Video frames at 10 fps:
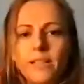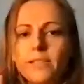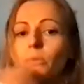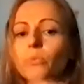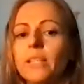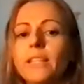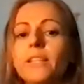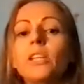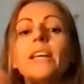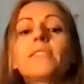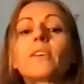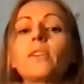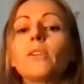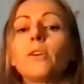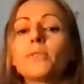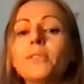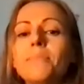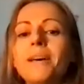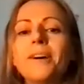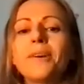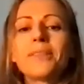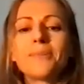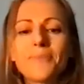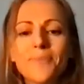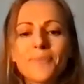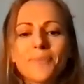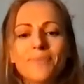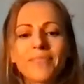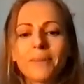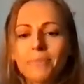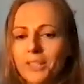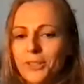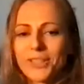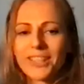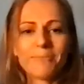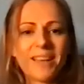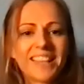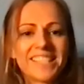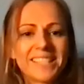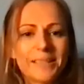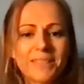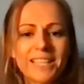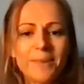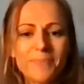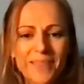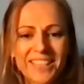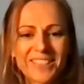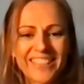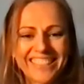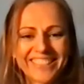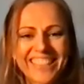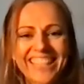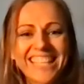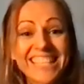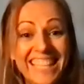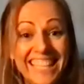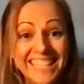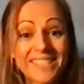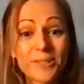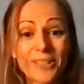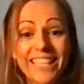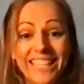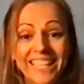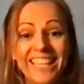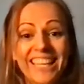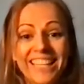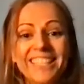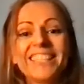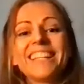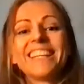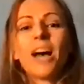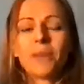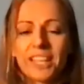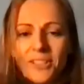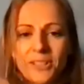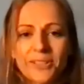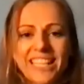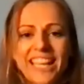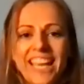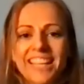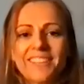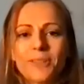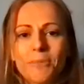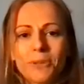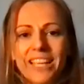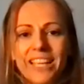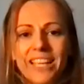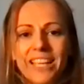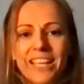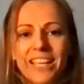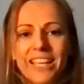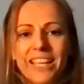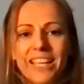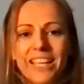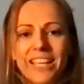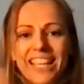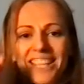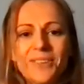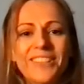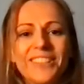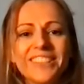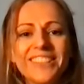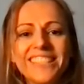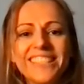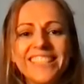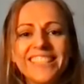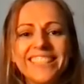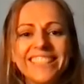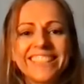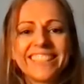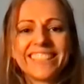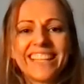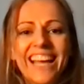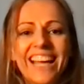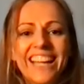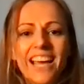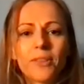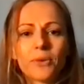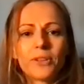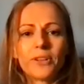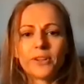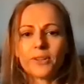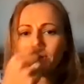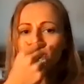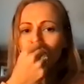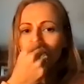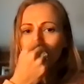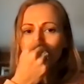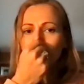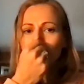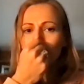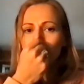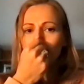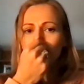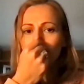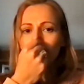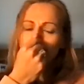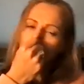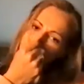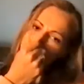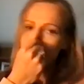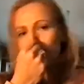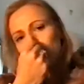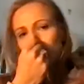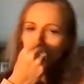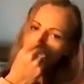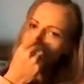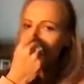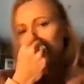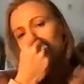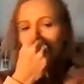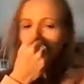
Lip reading: to close the mouth, make sure the mouth is zipped up as we're doing this. It is tricky. And we're going to do it again. So breathe in through the nose and out through the nose, block the nose, and then just sway